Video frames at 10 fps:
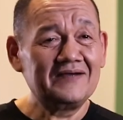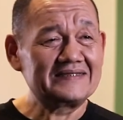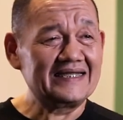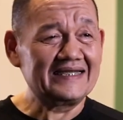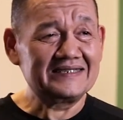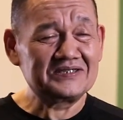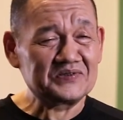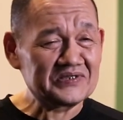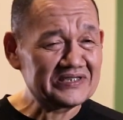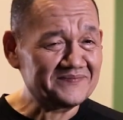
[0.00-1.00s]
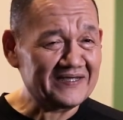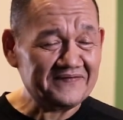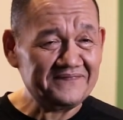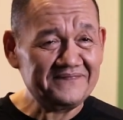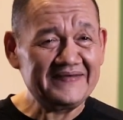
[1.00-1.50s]
I was getting sores on my
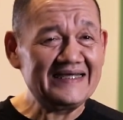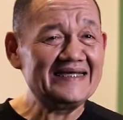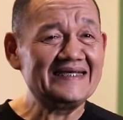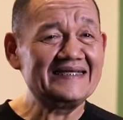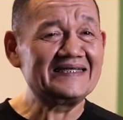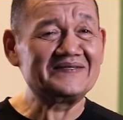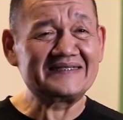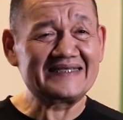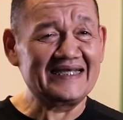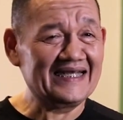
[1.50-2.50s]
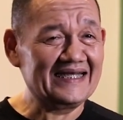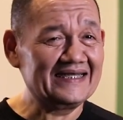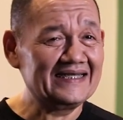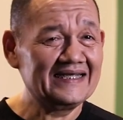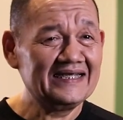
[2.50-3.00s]
feet, I was
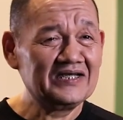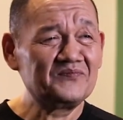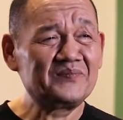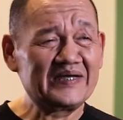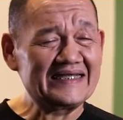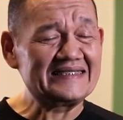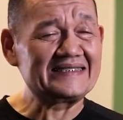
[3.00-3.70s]
getting pretty